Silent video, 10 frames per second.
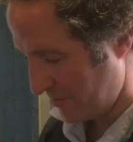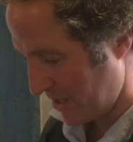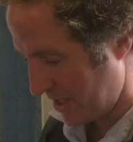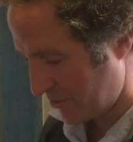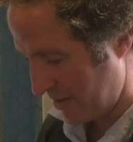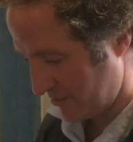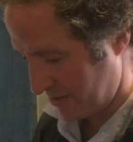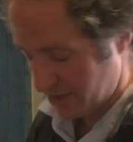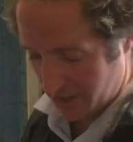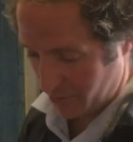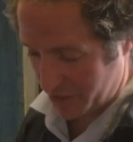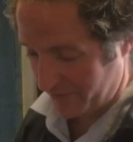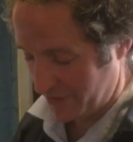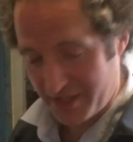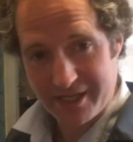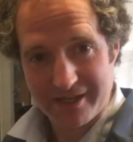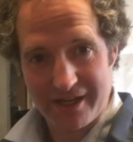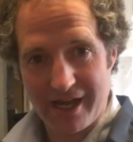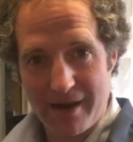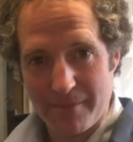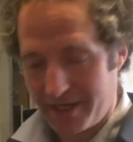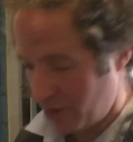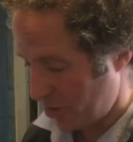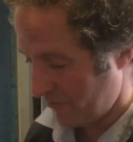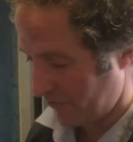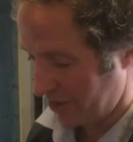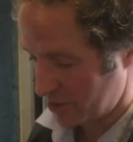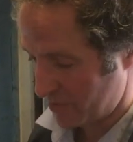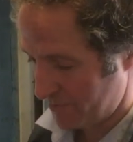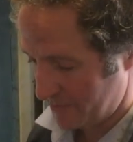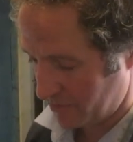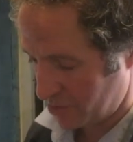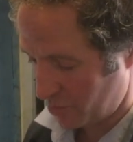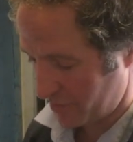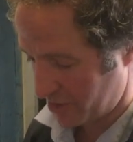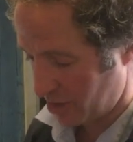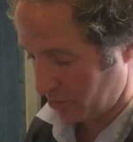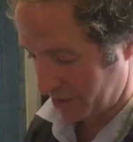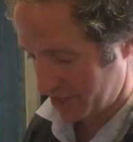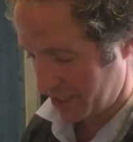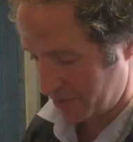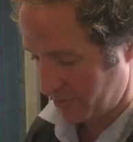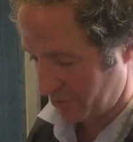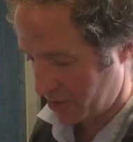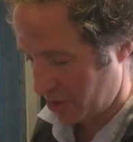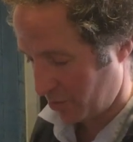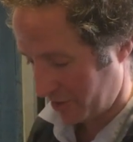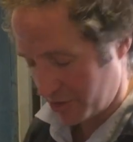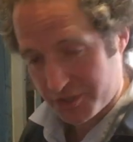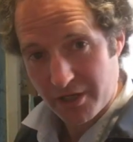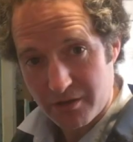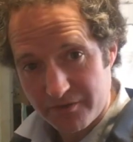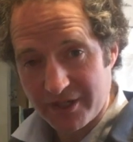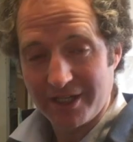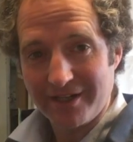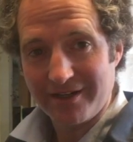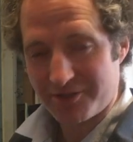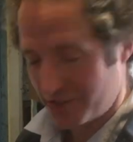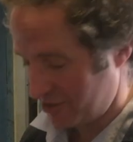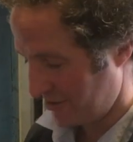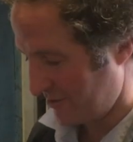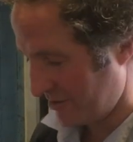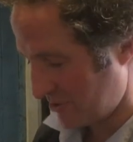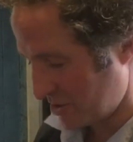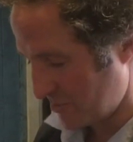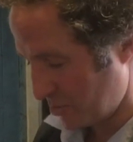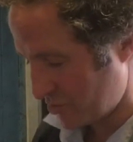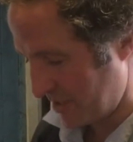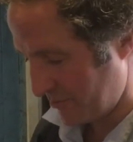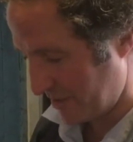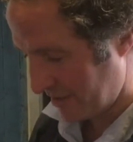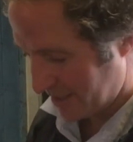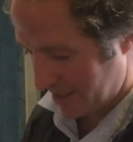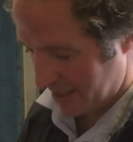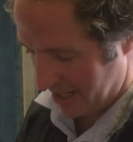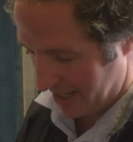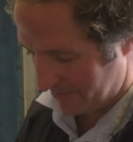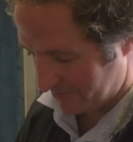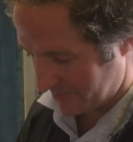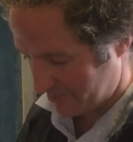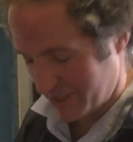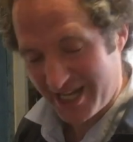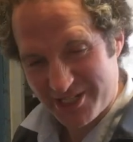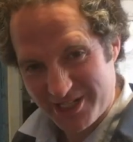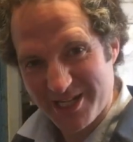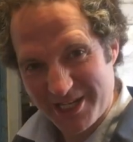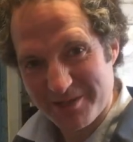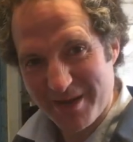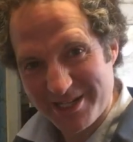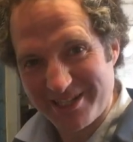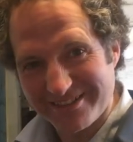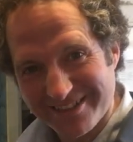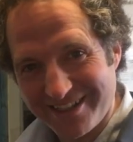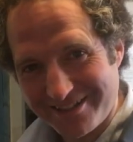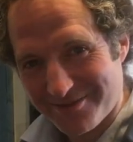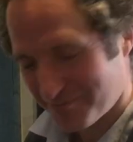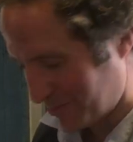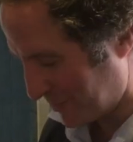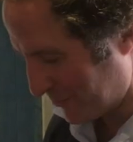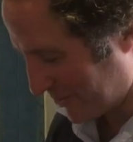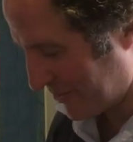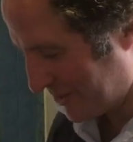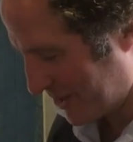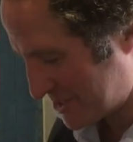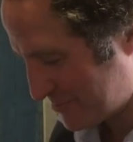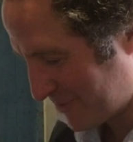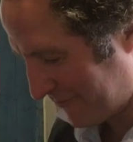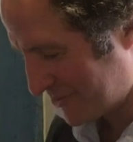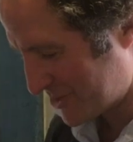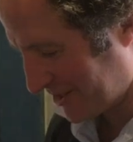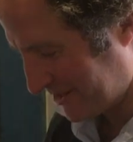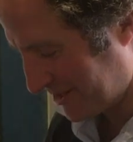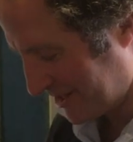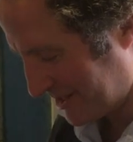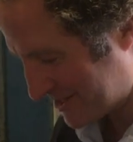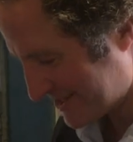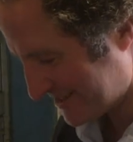black around it, which if you think in home fires when people cook with coal, they tend to put the coal in a stove, and so you don't get the smuts around it. But actually it tastes amazing. It's probably one of the nicest breakfasts you'll eat.